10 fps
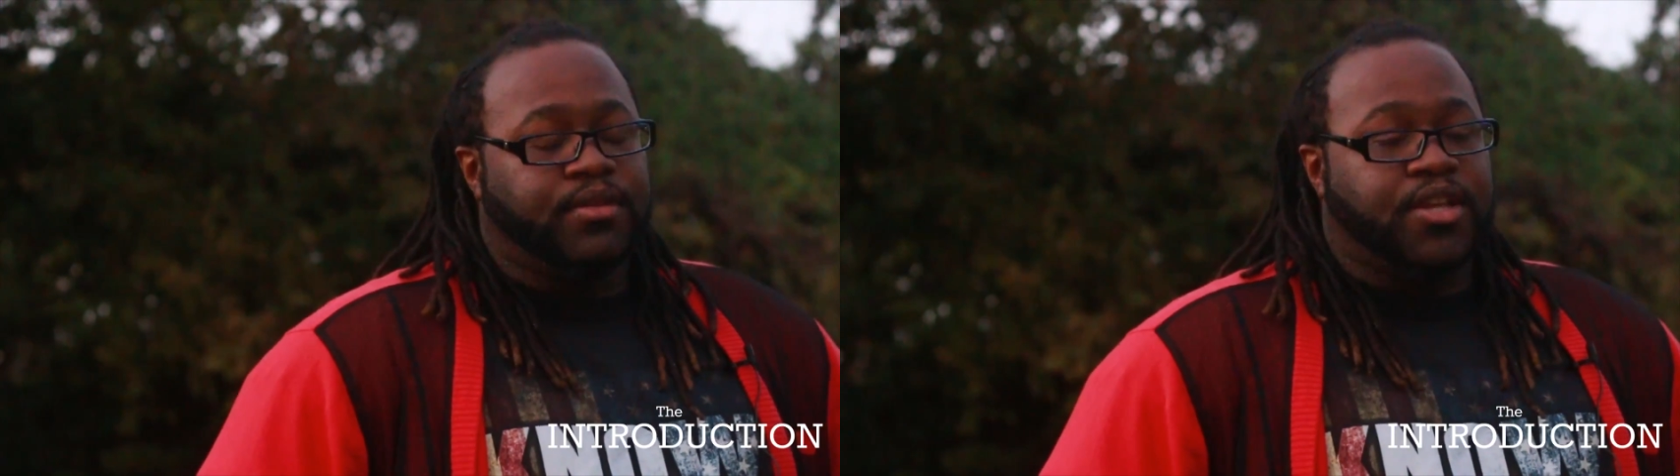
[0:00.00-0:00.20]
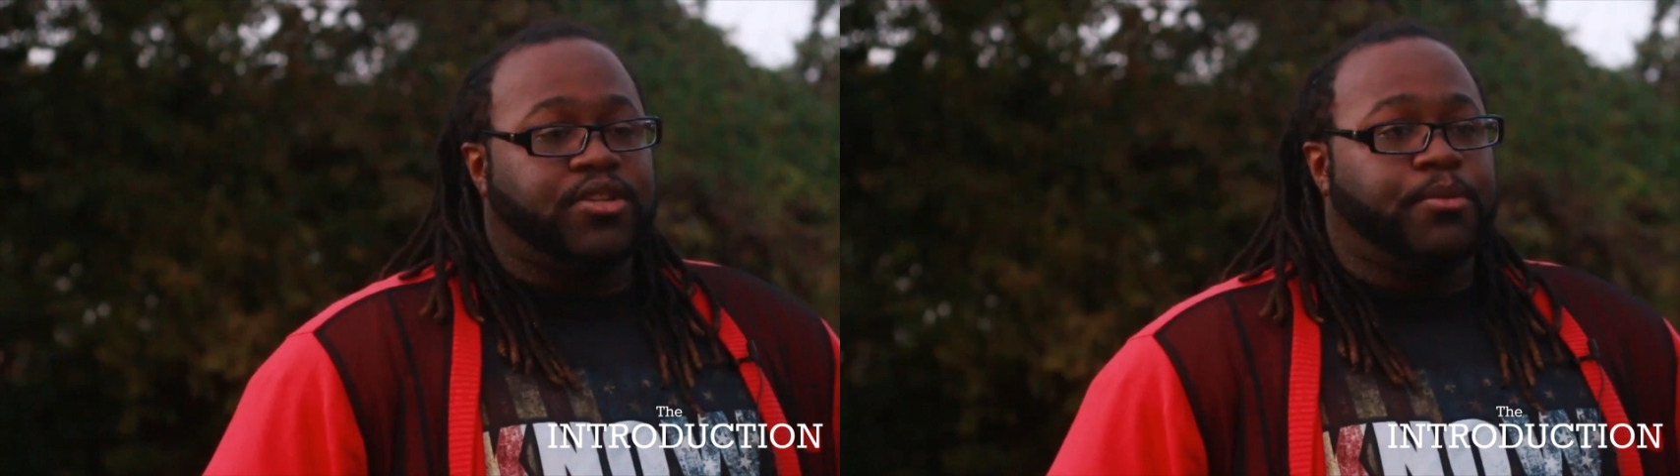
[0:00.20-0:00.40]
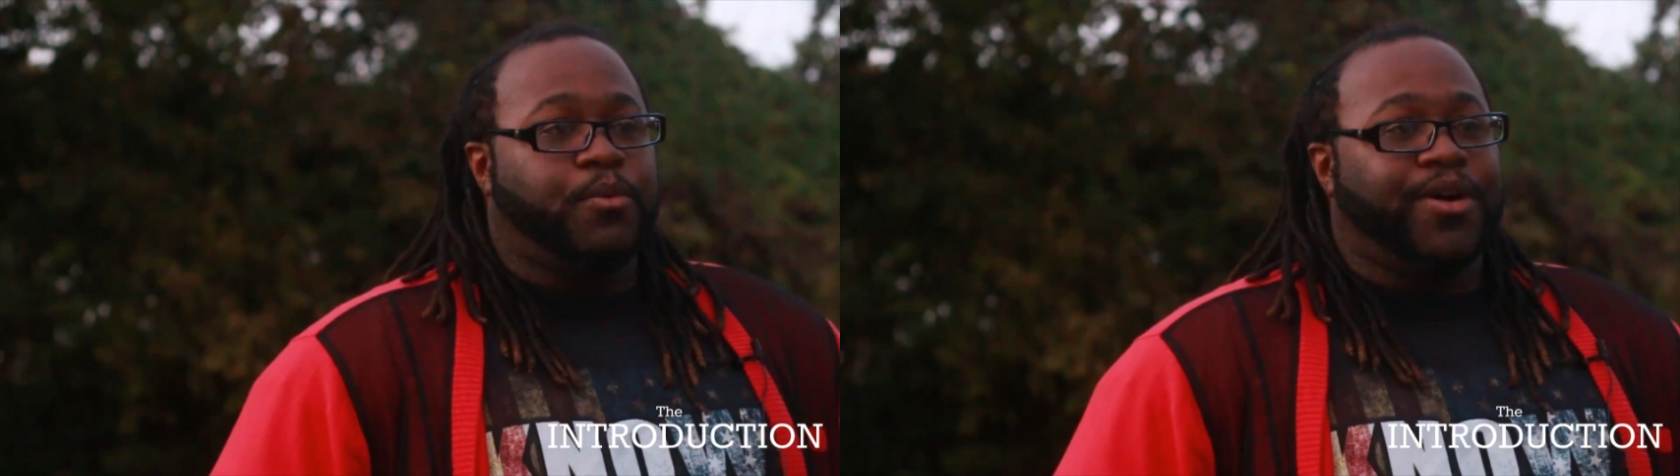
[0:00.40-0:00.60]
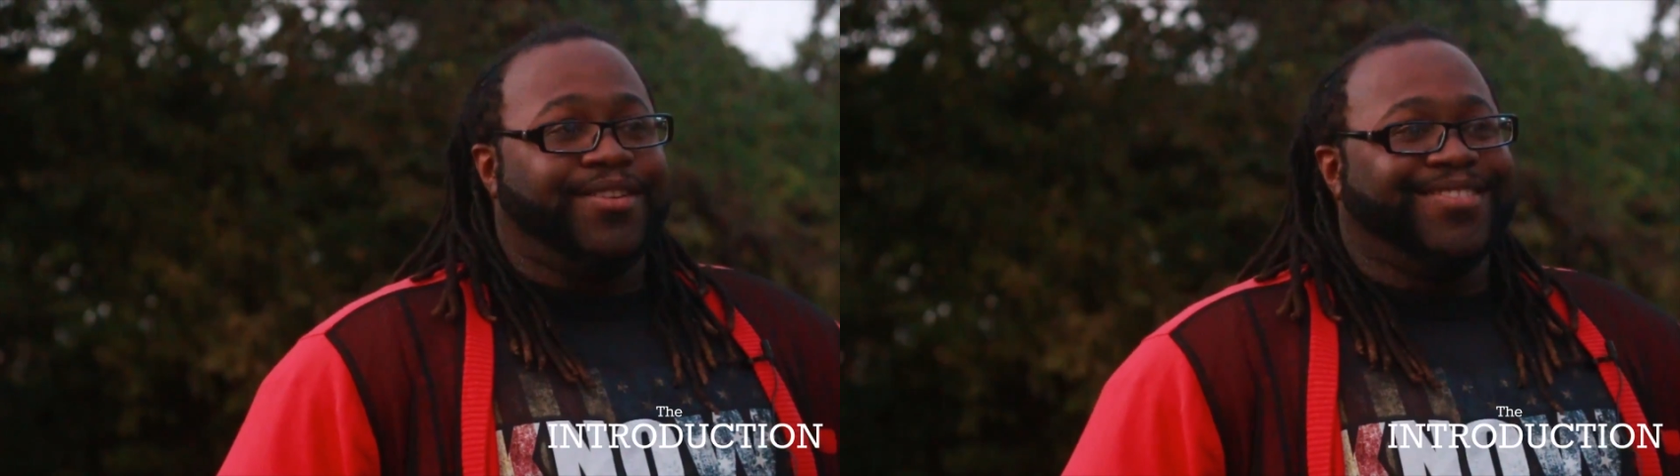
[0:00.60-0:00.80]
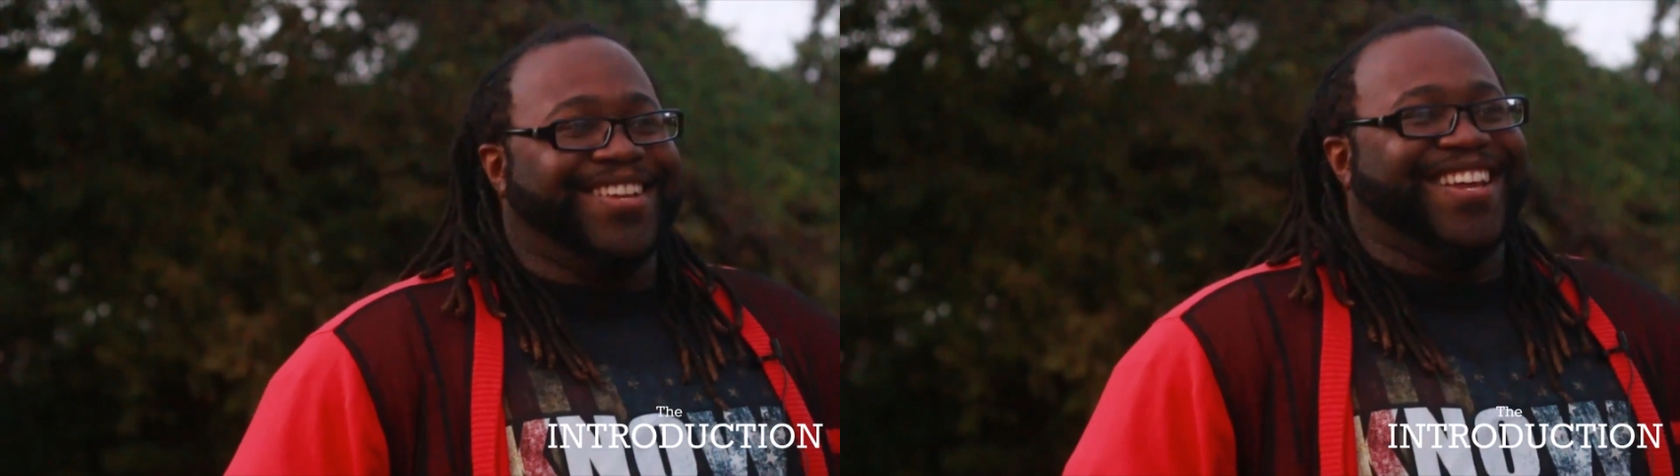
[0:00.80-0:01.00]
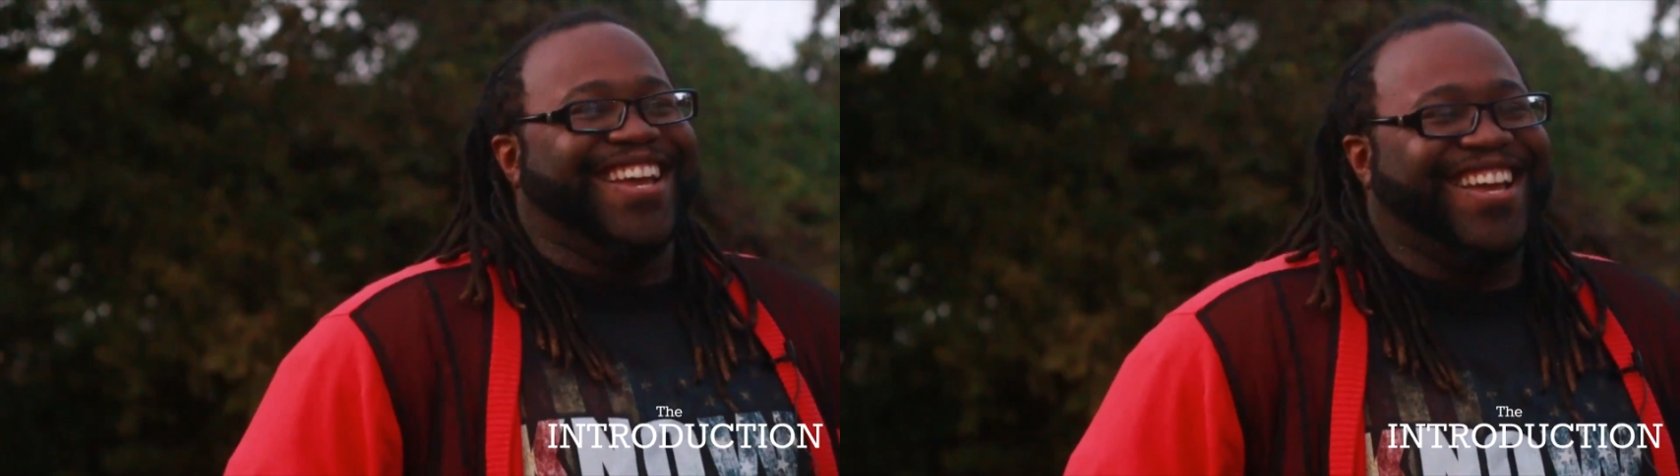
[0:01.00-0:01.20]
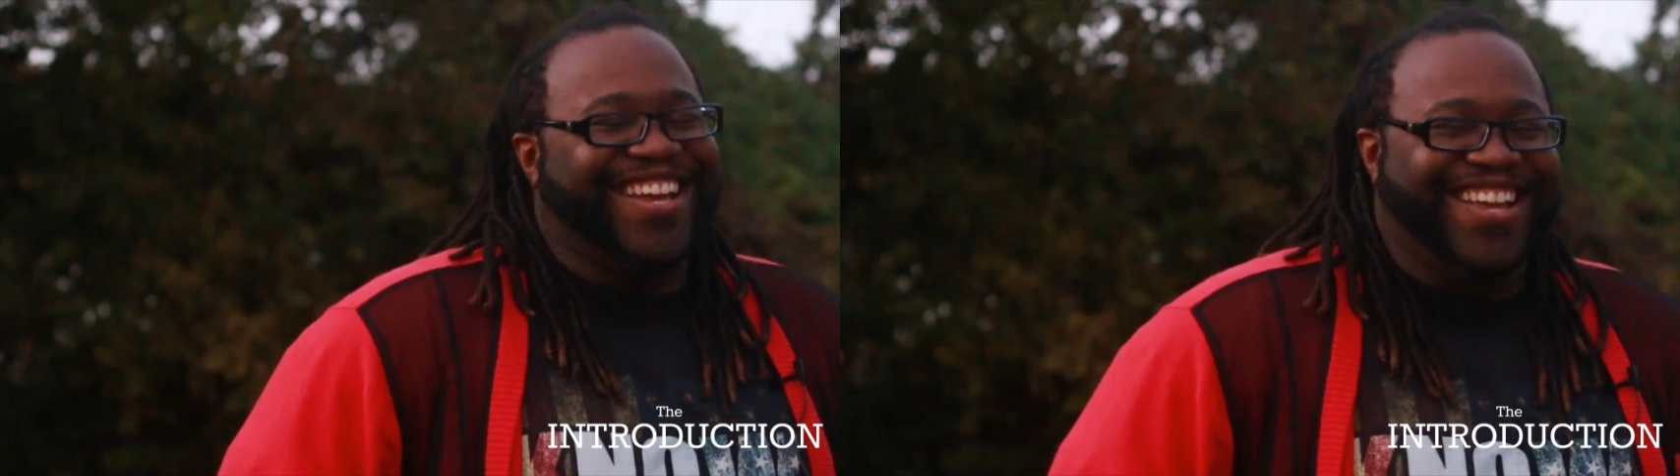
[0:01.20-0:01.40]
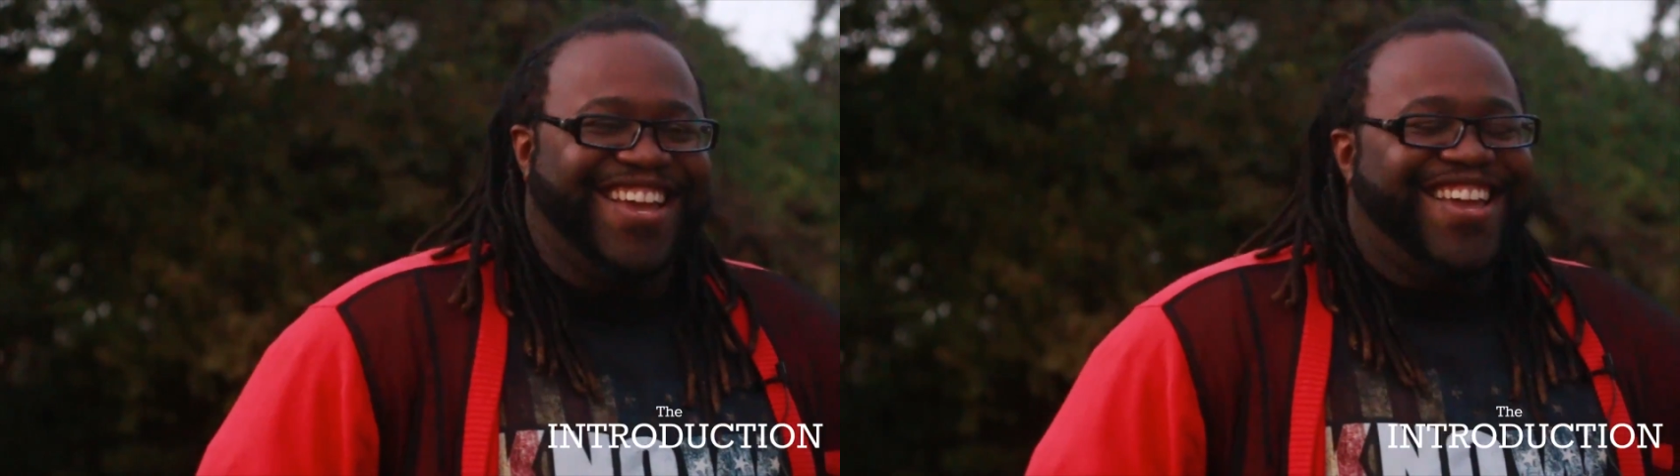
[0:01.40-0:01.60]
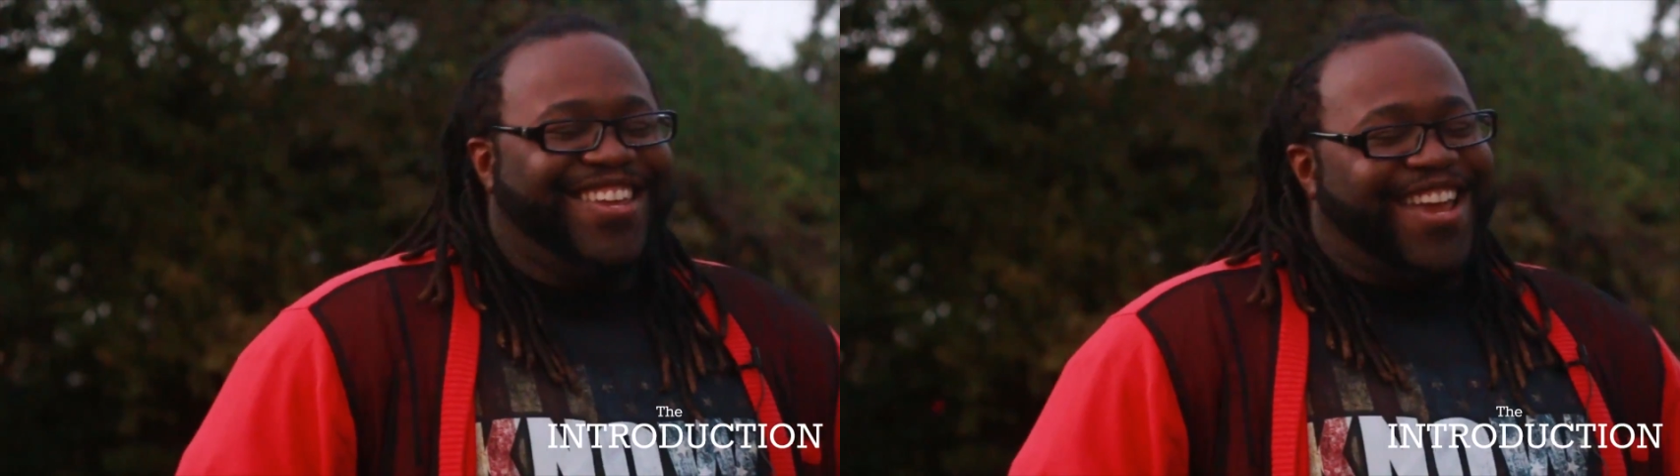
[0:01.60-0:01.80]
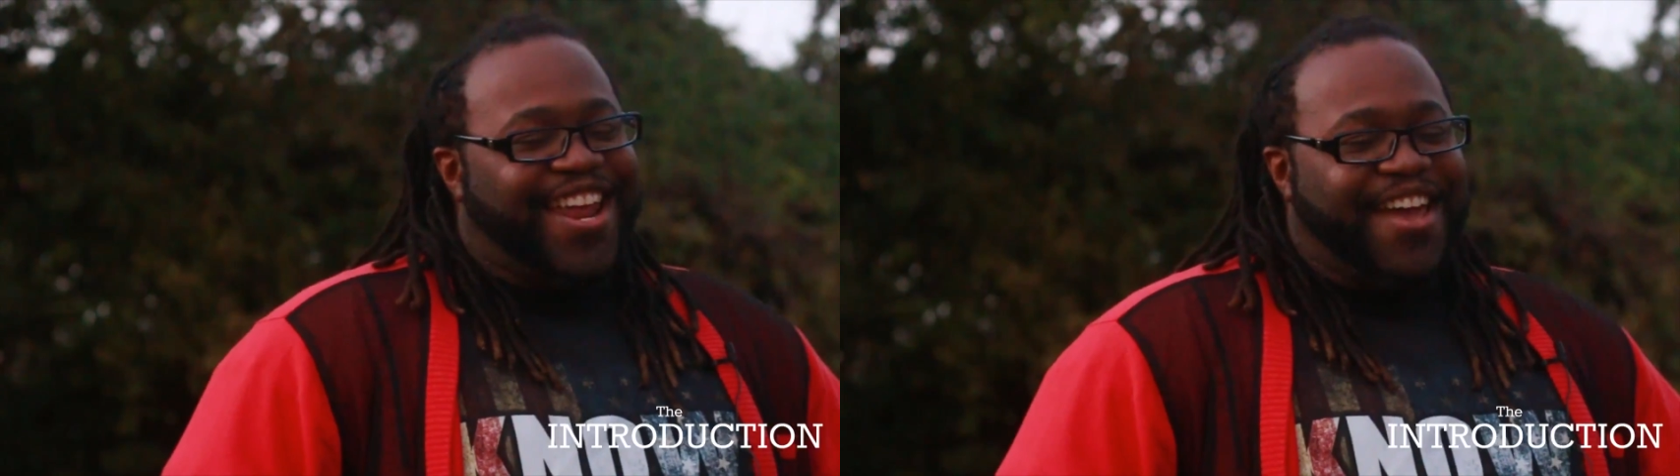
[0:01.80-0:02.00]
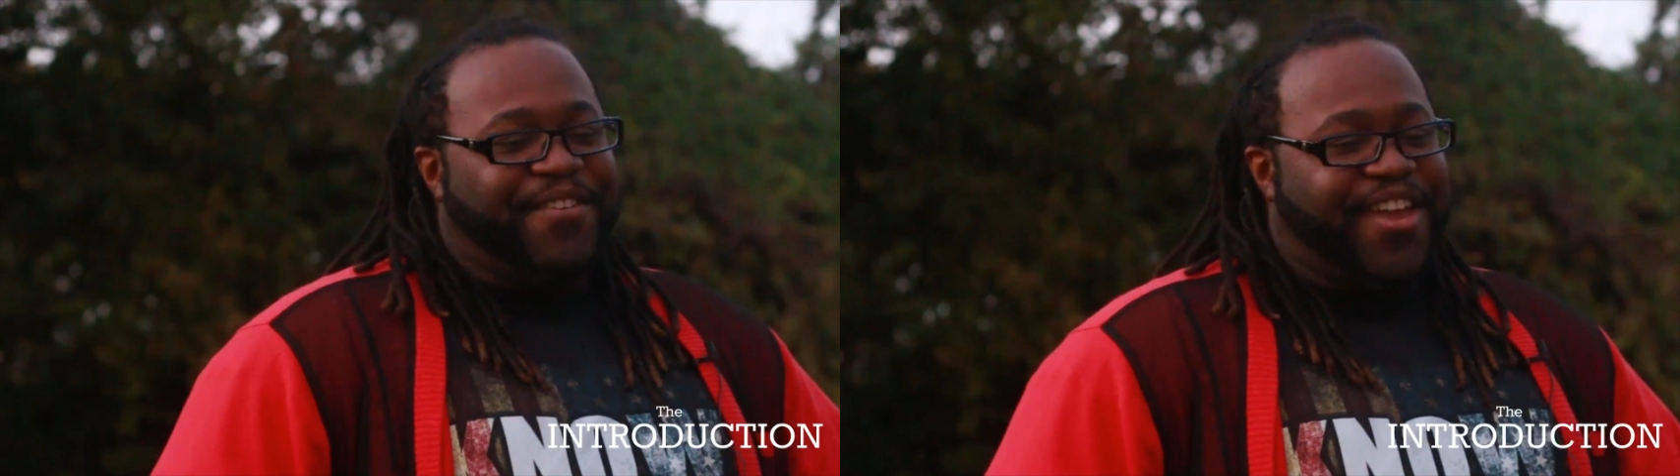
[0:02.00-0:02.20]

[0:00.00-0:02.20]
That's number one. You got to have a